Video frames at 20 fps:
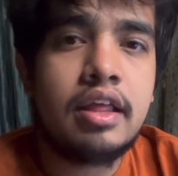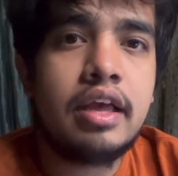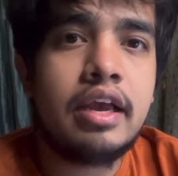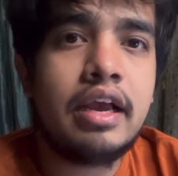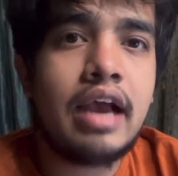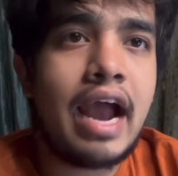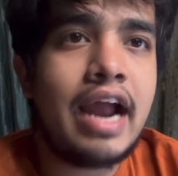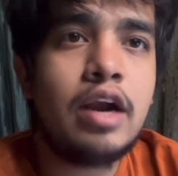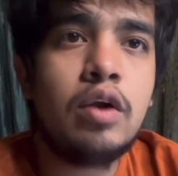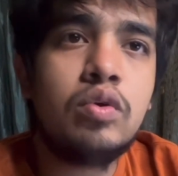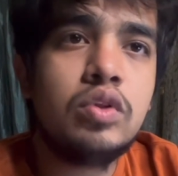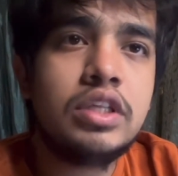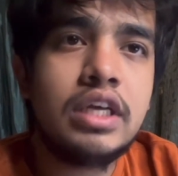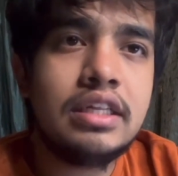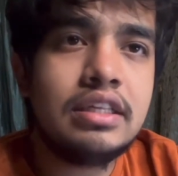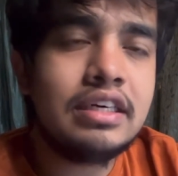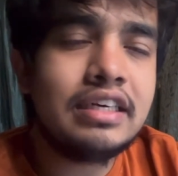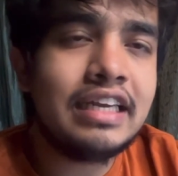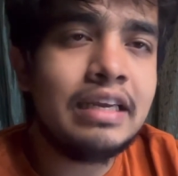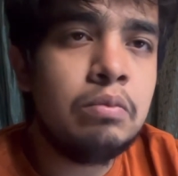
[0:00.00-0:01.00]
I don't
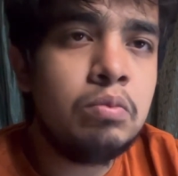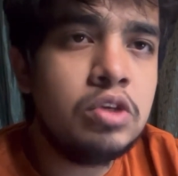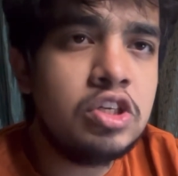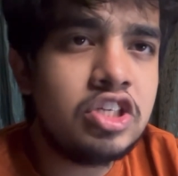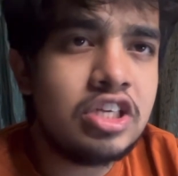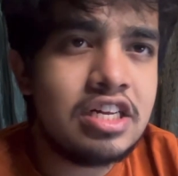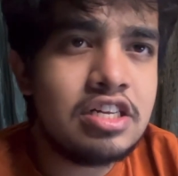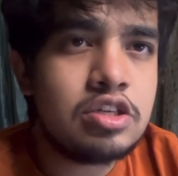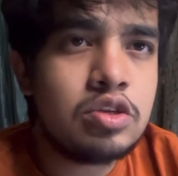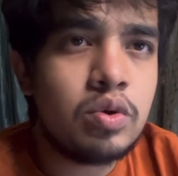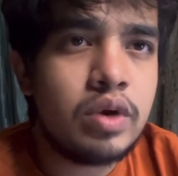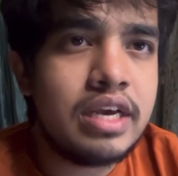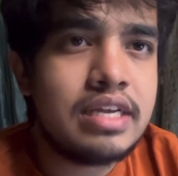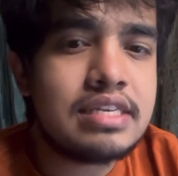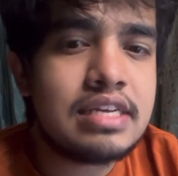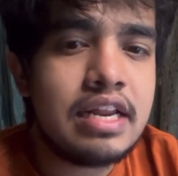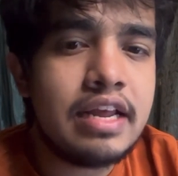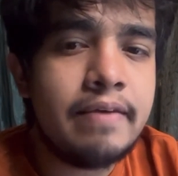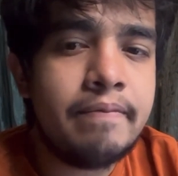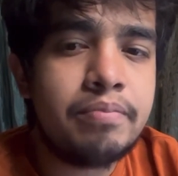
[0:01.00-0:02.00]
think the team will gel so
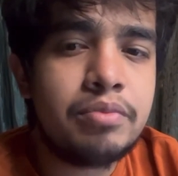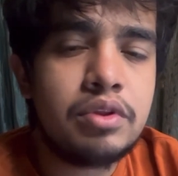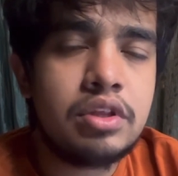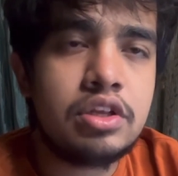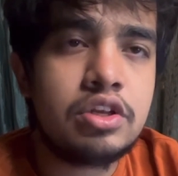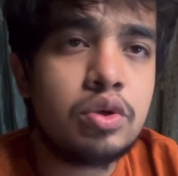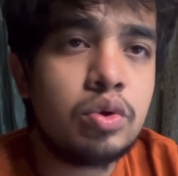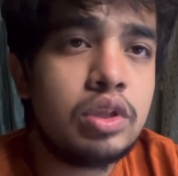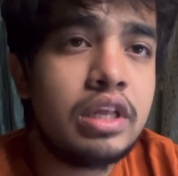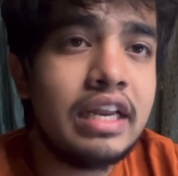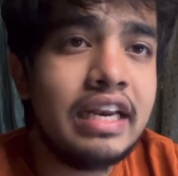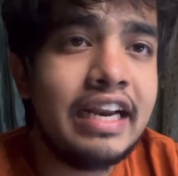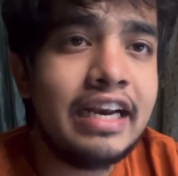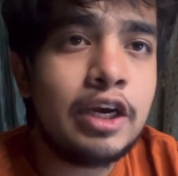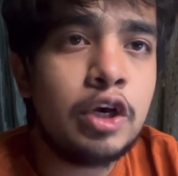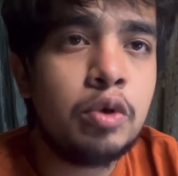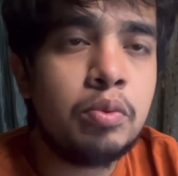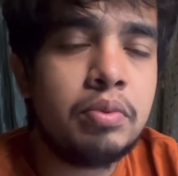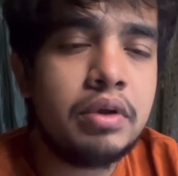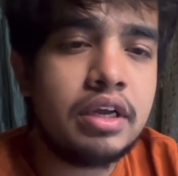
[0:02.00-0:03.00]
easily. So they
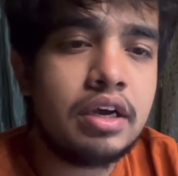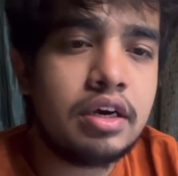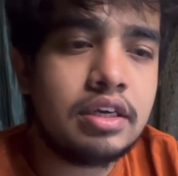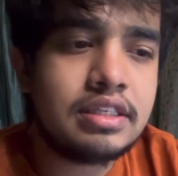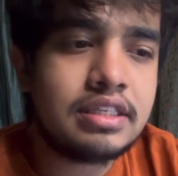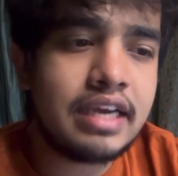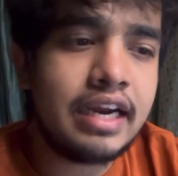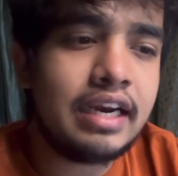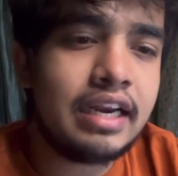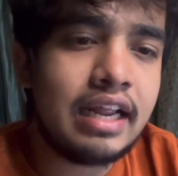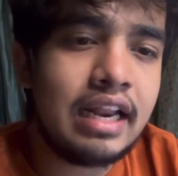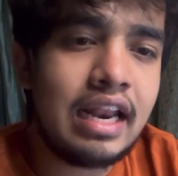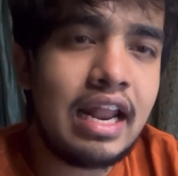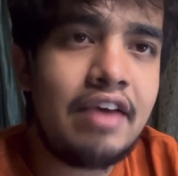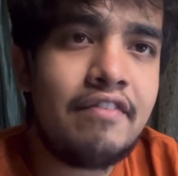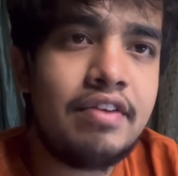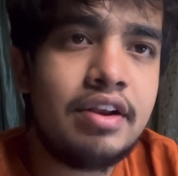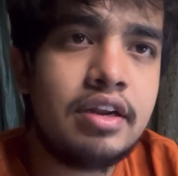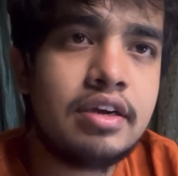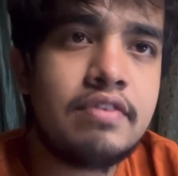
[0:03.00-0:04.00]
need to be a set
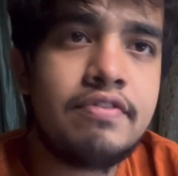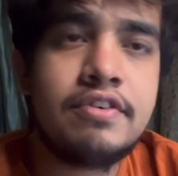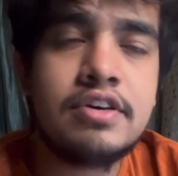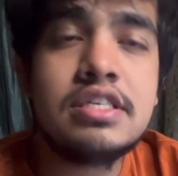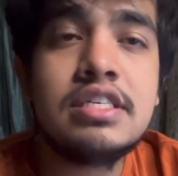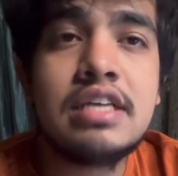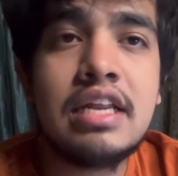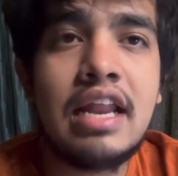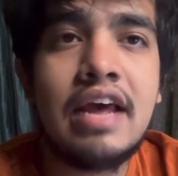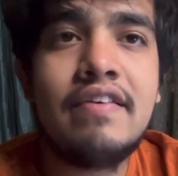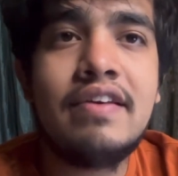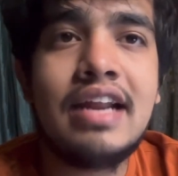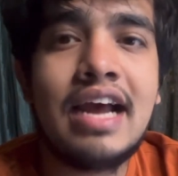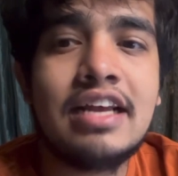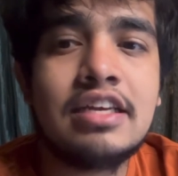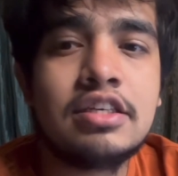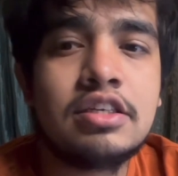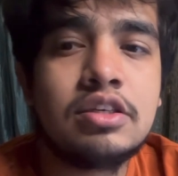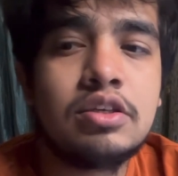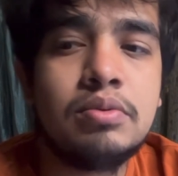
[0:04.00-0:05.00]
11, a first 11
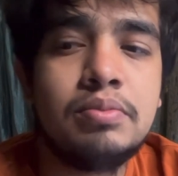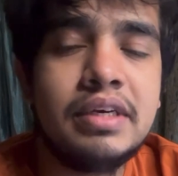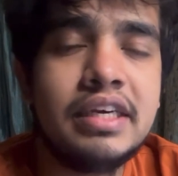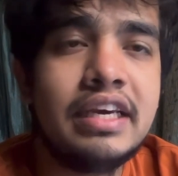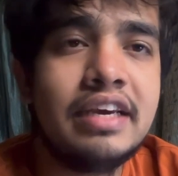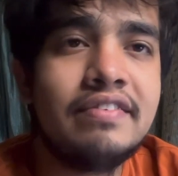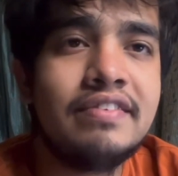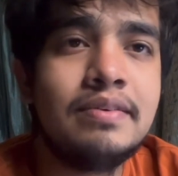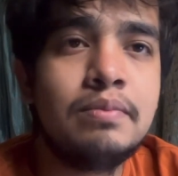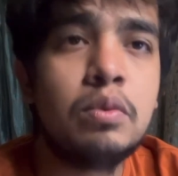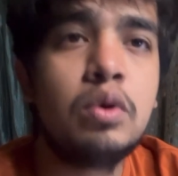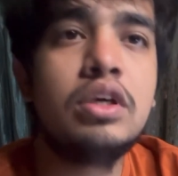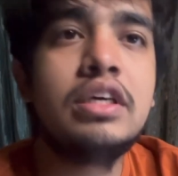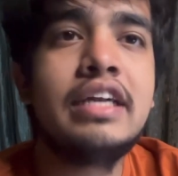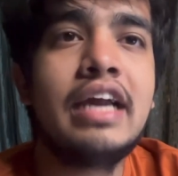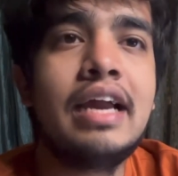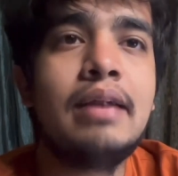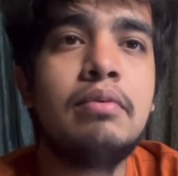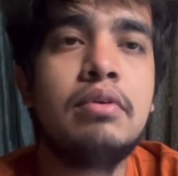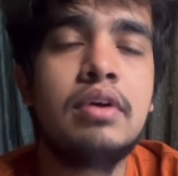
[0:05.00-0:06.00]
has to be given more
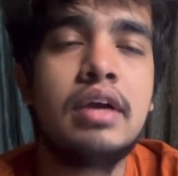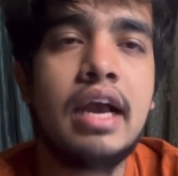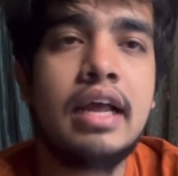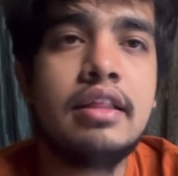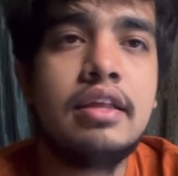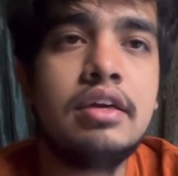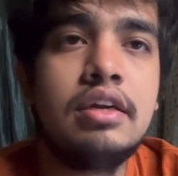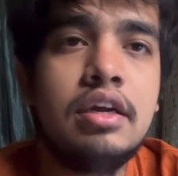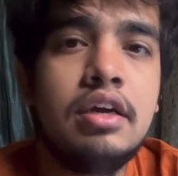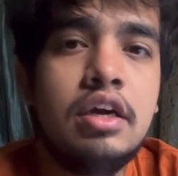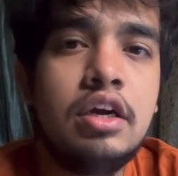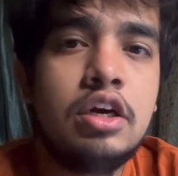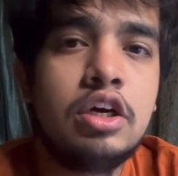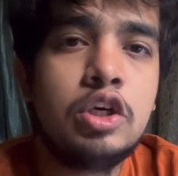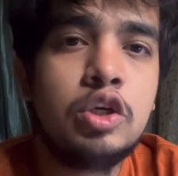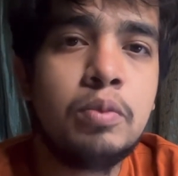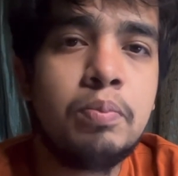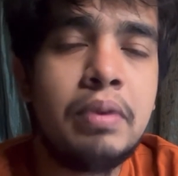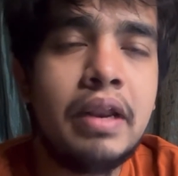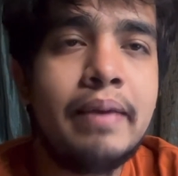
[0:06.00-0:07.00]
time together
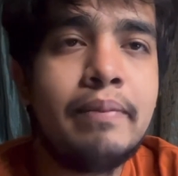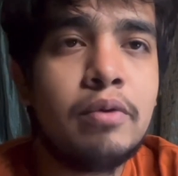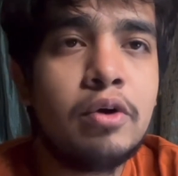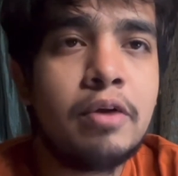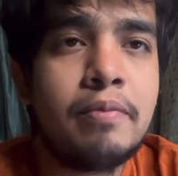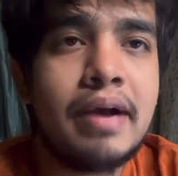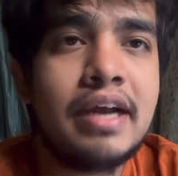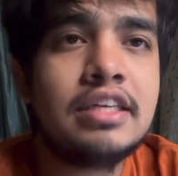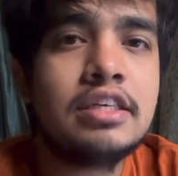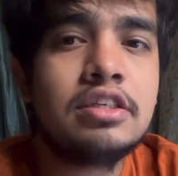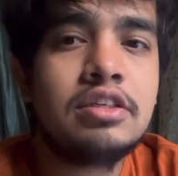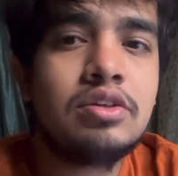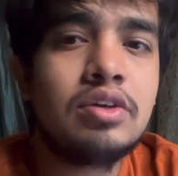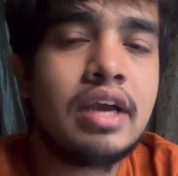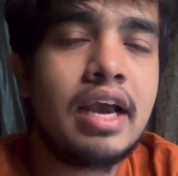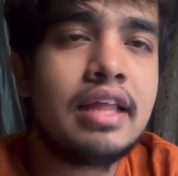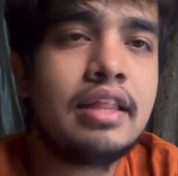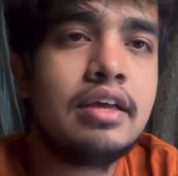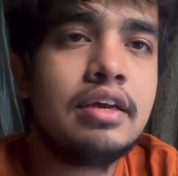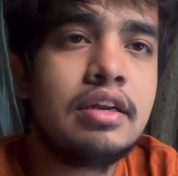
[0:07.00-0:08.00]
to play more matches
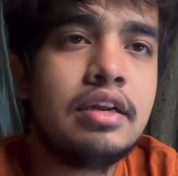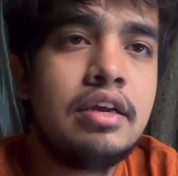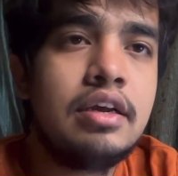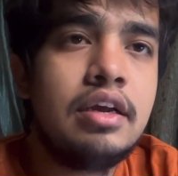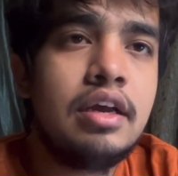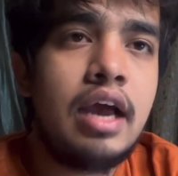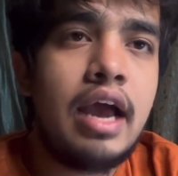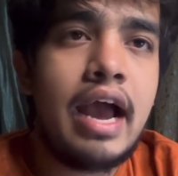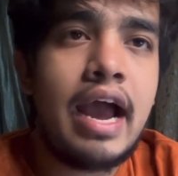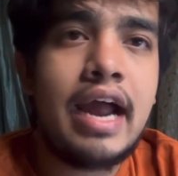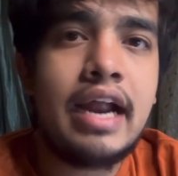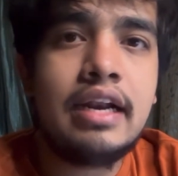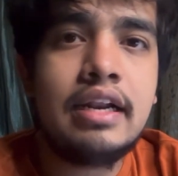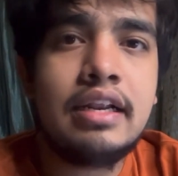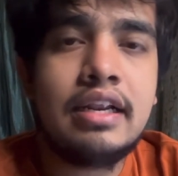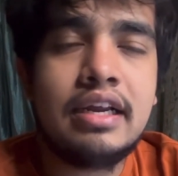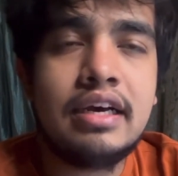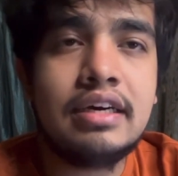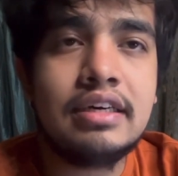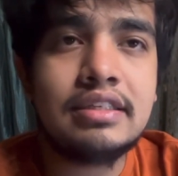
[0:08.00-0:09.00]
together, and
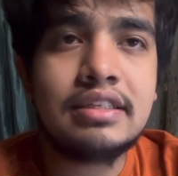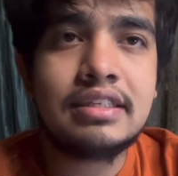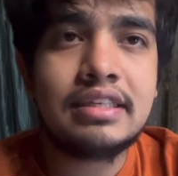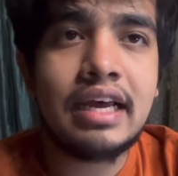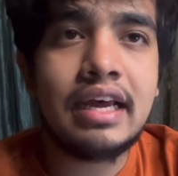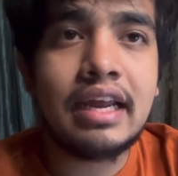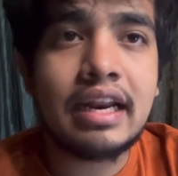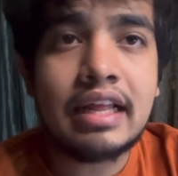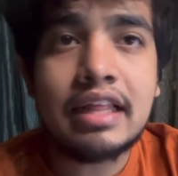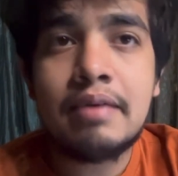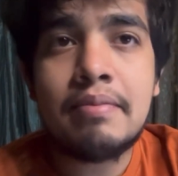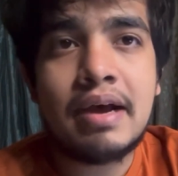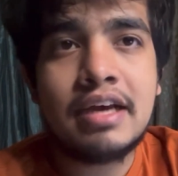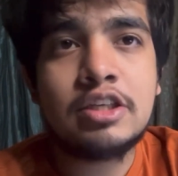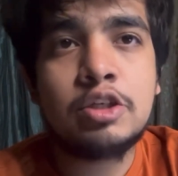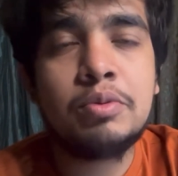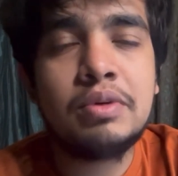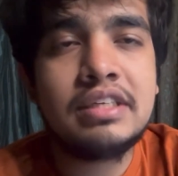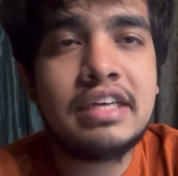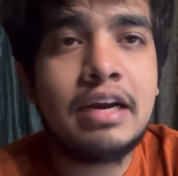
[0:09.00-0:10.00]
a rhythm has
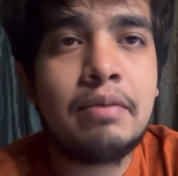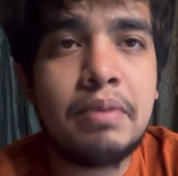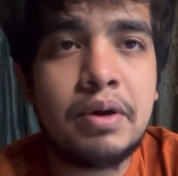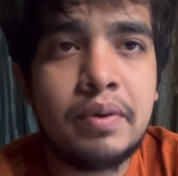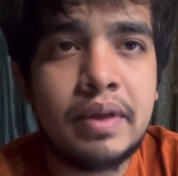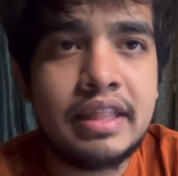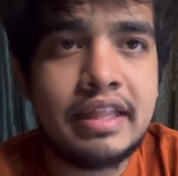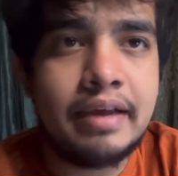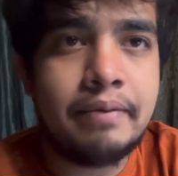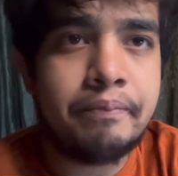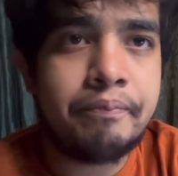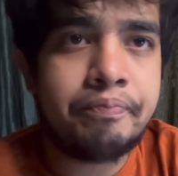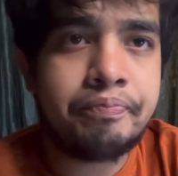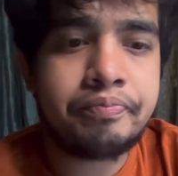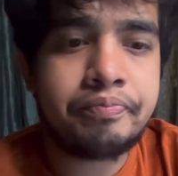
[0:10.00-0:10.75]
to be set between them.